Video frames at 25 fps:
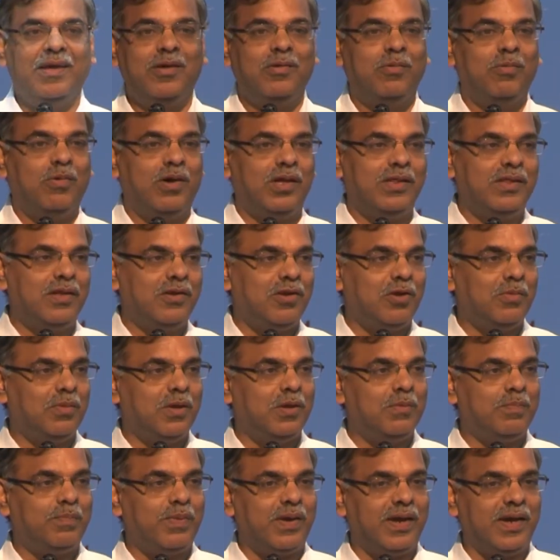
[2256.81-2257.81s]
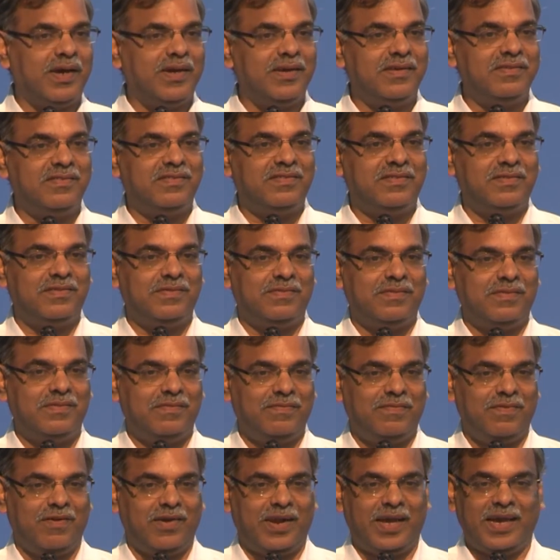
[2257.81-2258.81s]
won the Nobel Prize
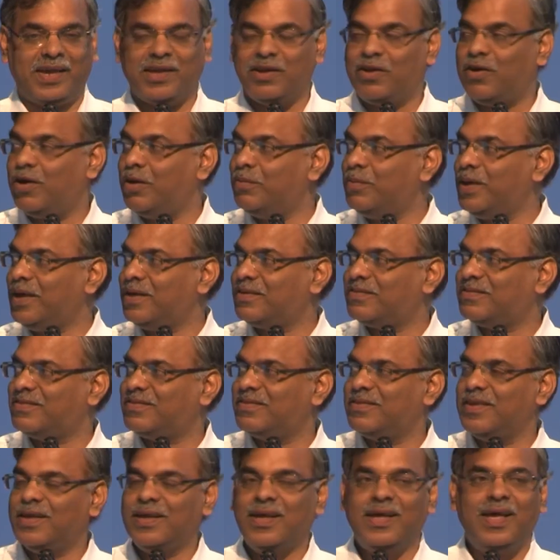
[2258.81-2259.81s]
for economics.